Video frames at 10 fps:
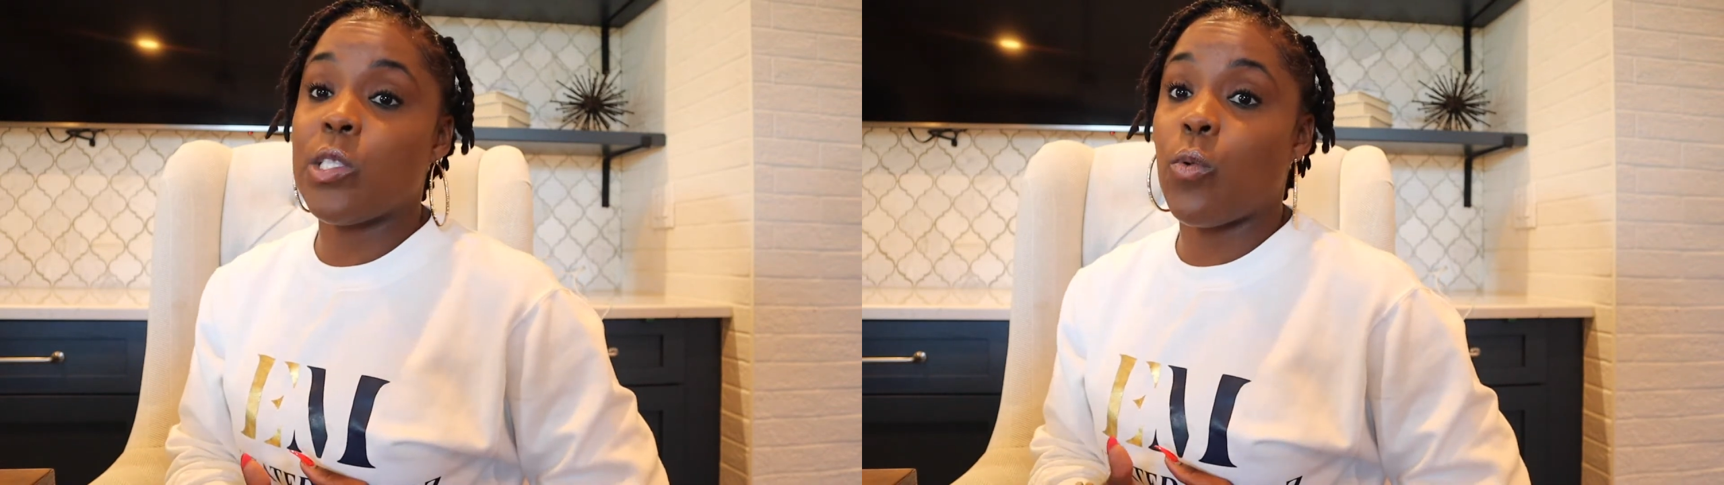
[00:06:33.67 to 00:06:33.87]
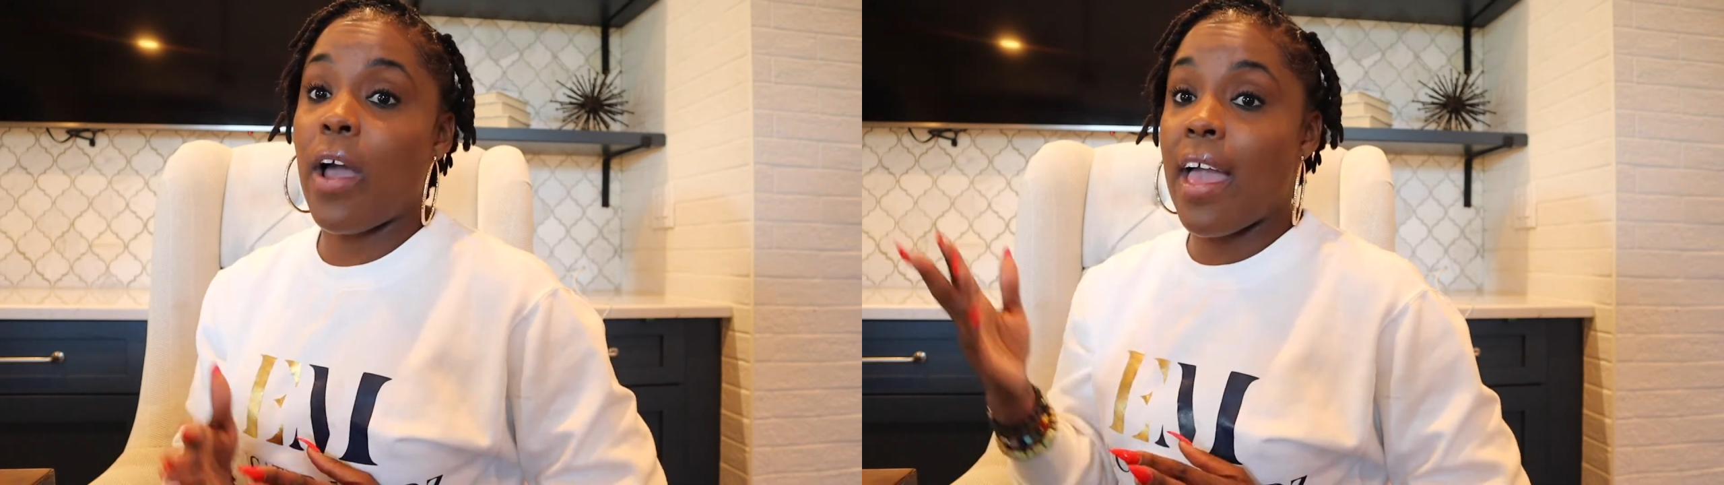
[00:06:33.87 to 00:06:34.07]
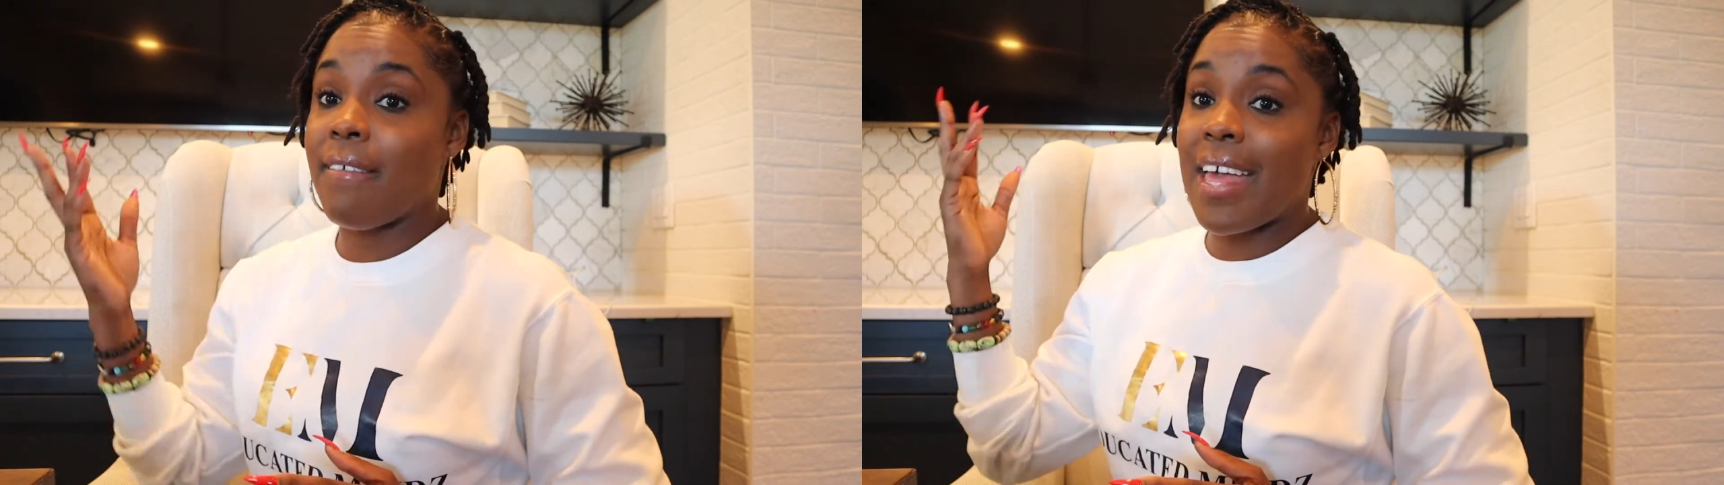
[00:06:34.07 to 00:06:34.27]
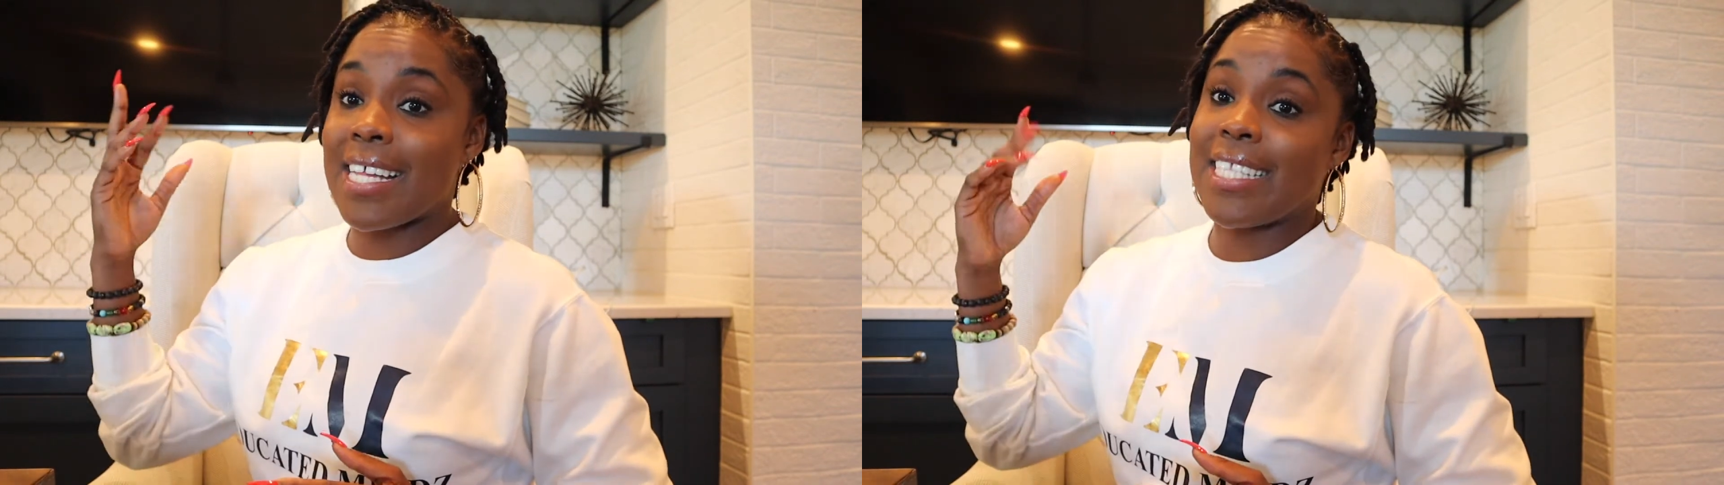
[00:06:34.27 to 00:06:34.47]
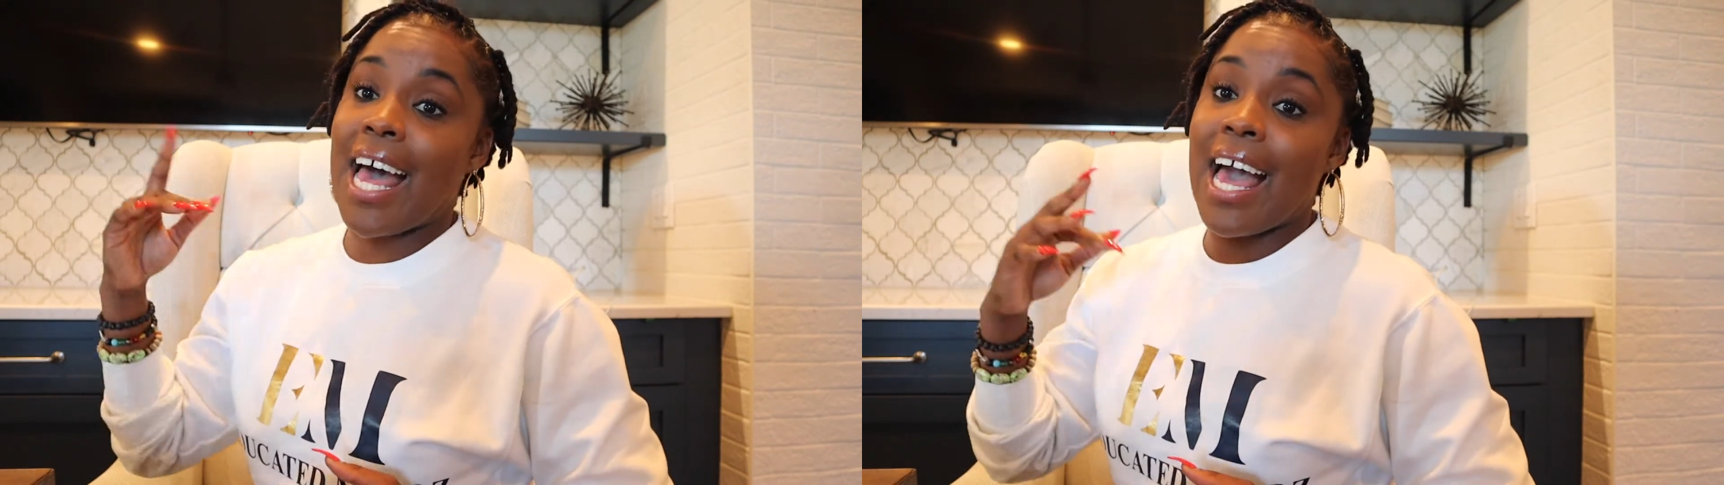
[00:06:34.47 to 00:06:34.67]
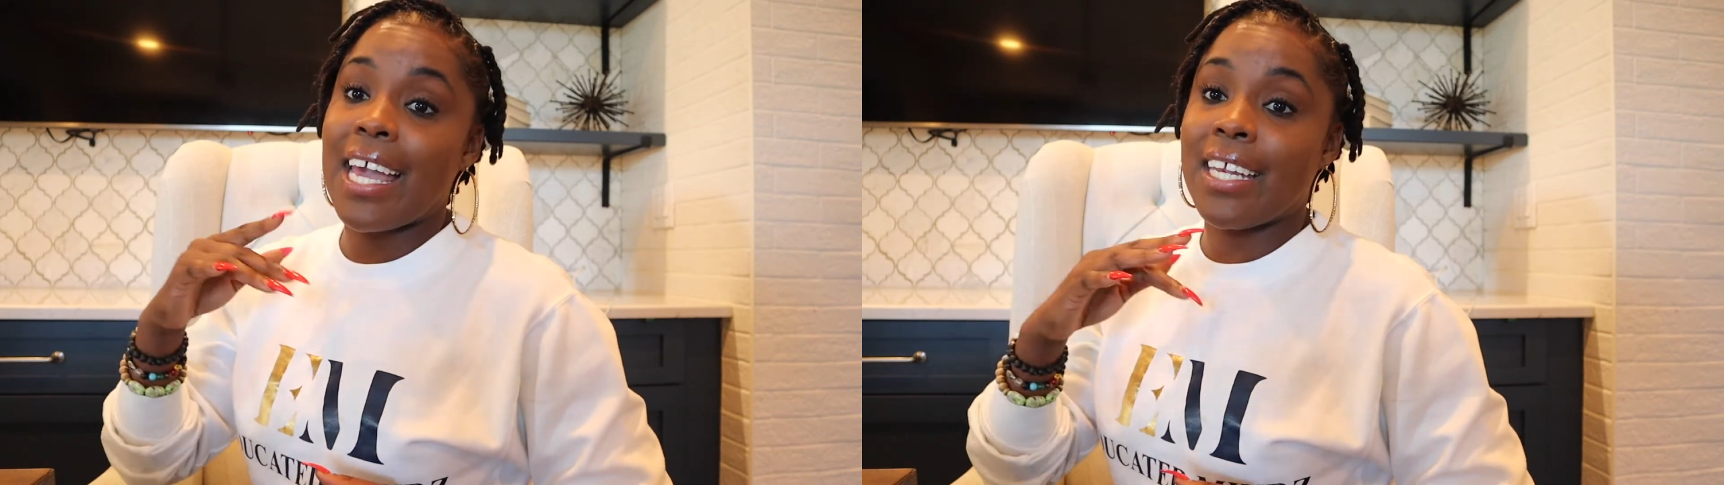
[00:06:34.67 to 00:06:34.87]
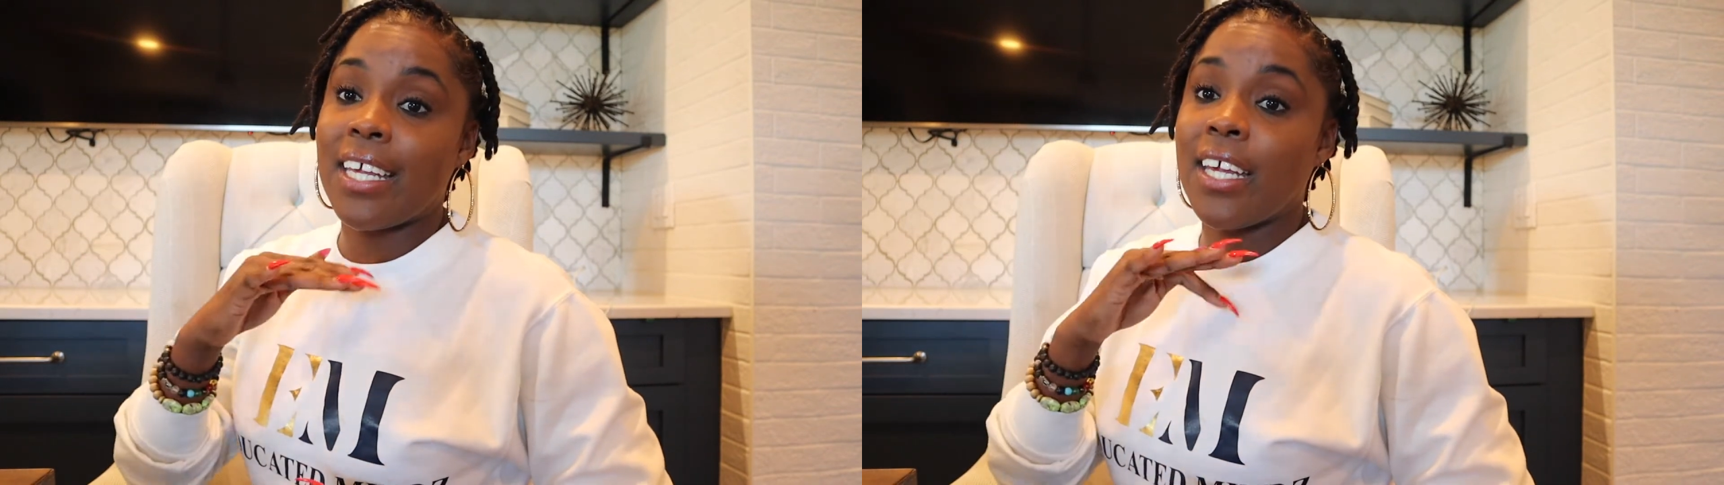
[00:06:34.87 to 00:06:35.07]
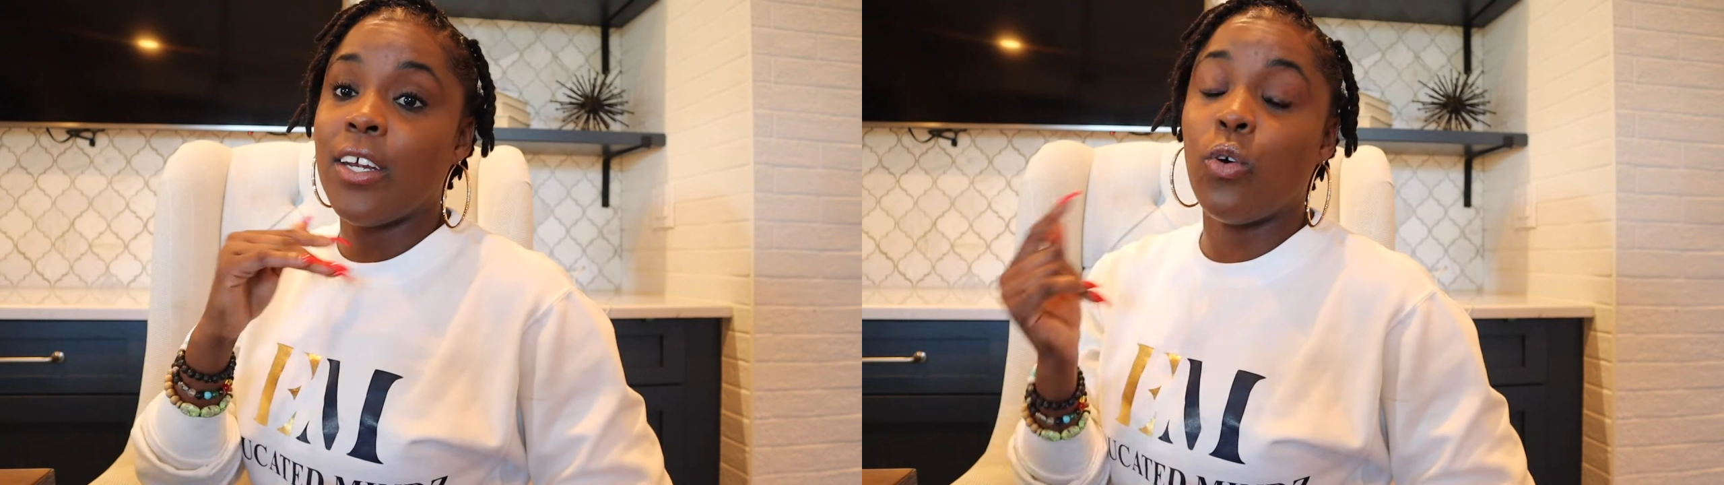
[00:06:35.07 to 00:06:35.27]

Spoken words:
will have that tied in,